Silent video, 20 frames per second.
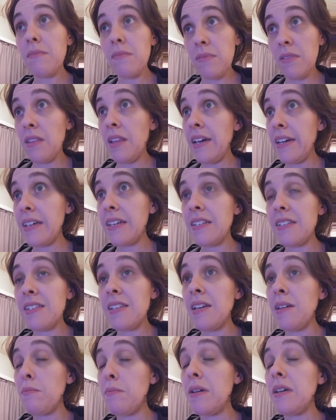like it
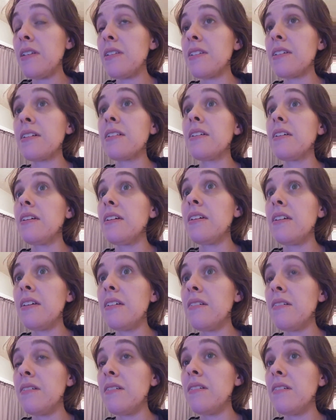said, basically,
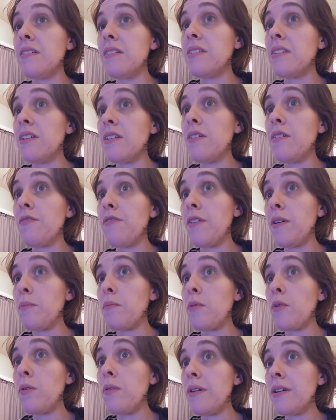he said, if
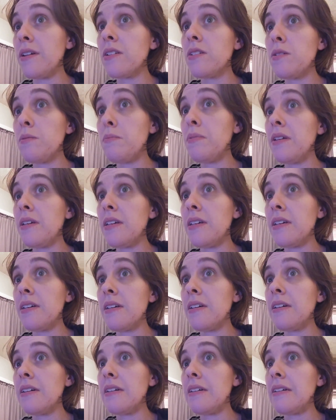I'm going to
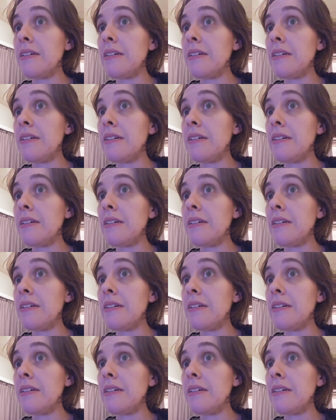be